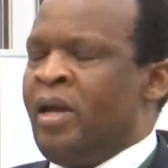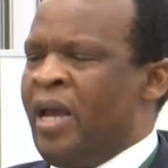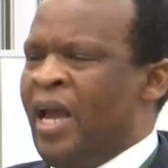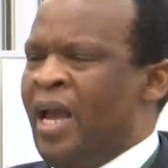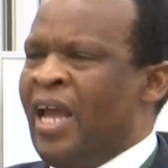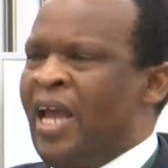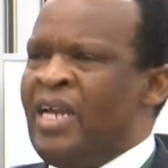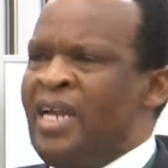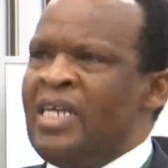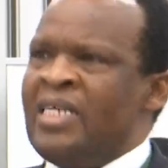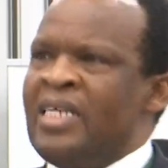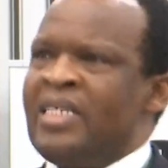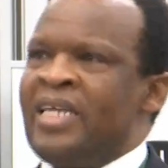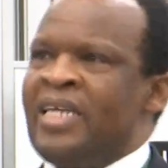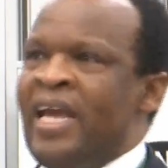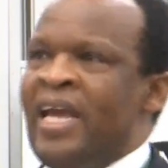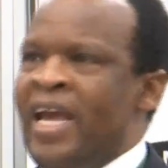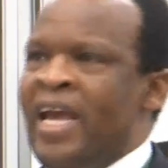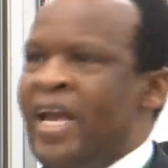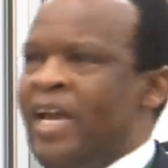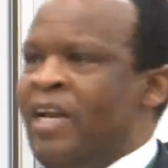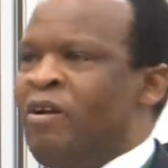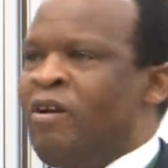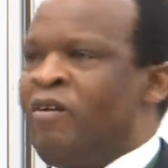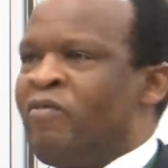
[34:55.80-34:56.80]
And he's a
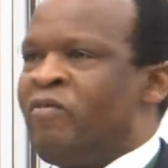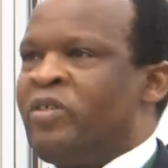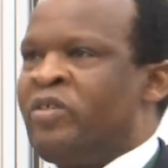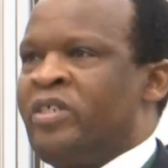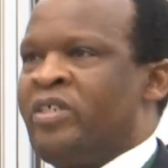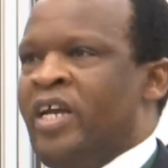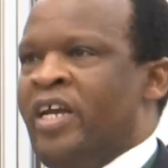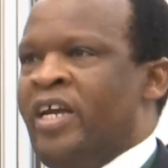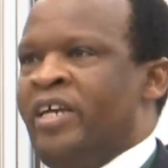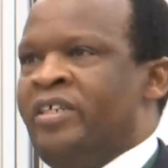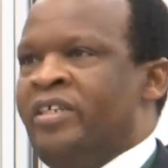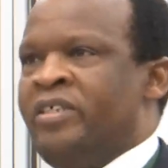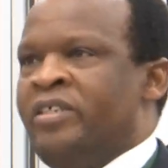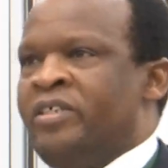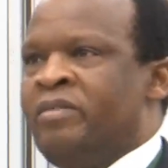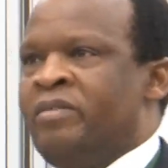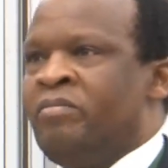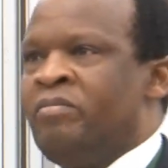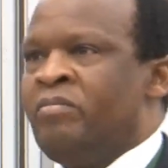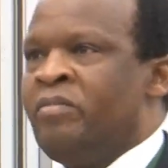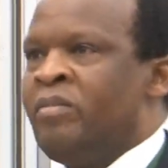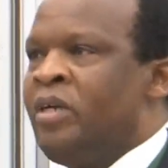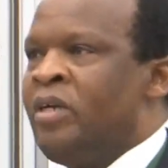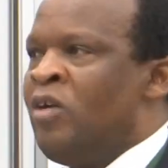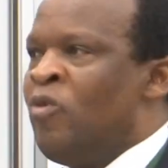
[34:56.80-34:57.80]
head of state.
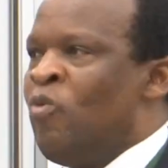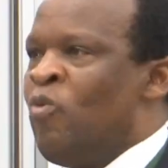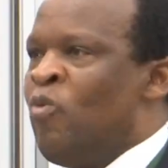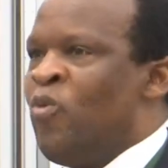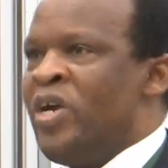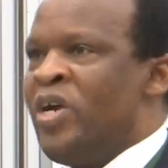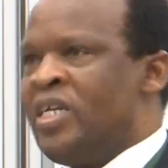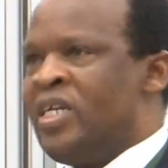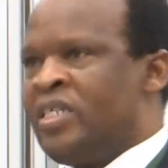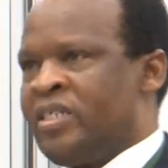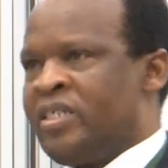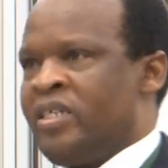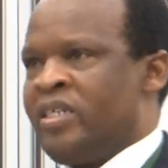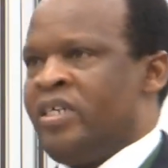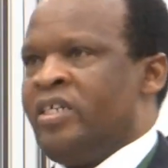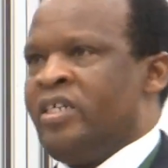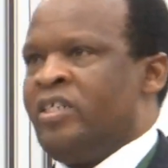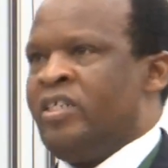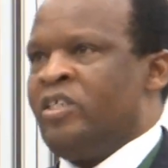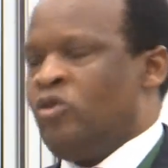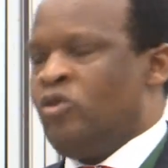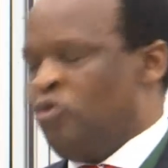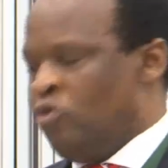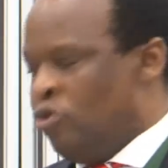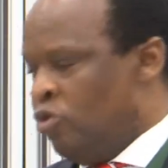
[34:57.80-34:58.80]
We
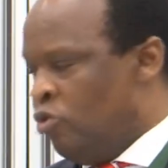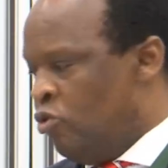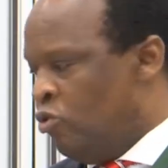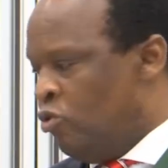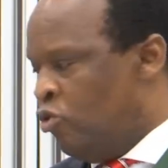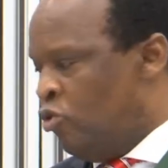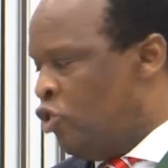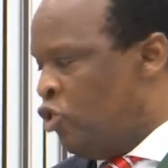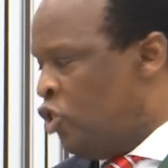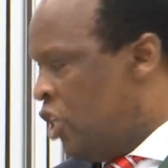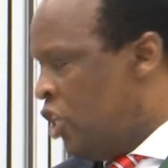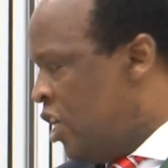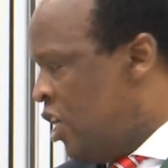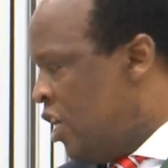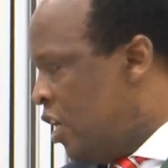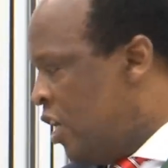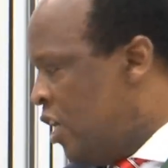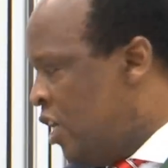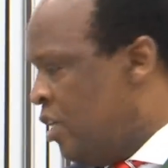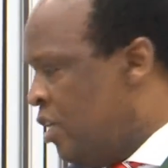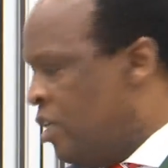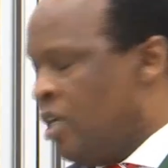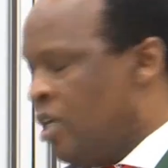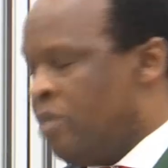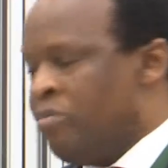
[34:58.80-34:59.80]
said to you, Chair,
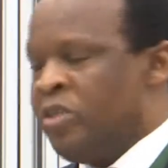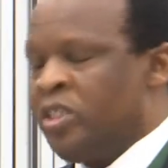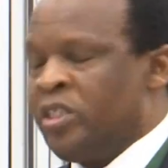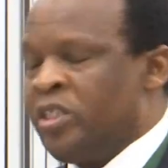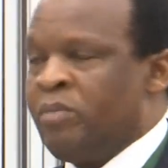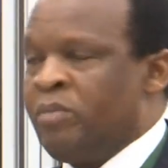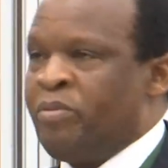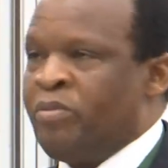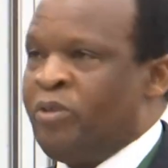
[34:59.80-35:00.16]
and then Mr.